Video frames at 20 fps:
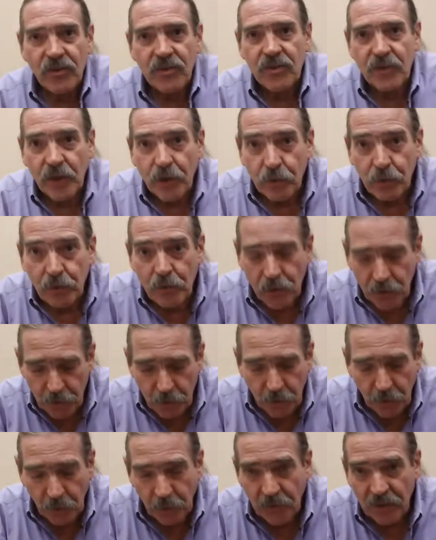stone
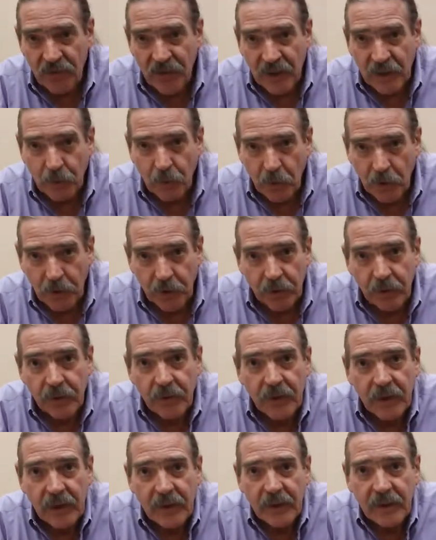tools that
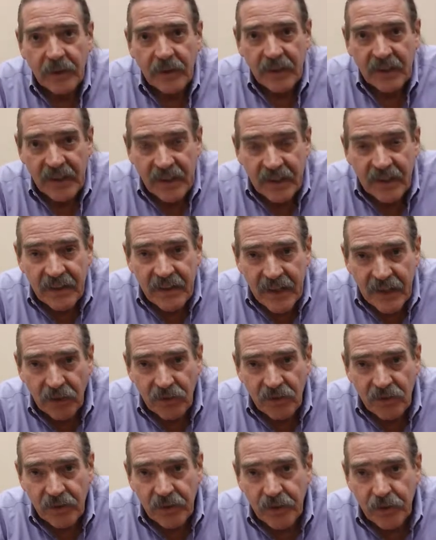were
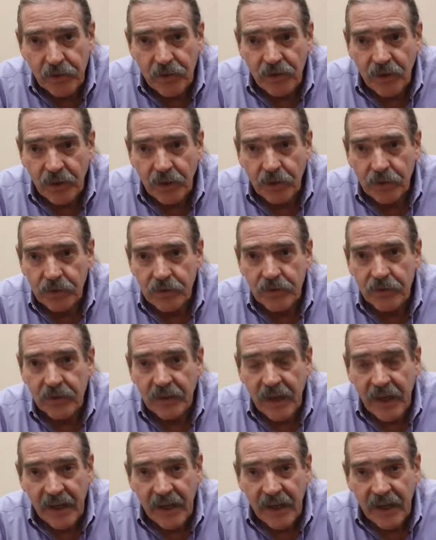10,000 years old,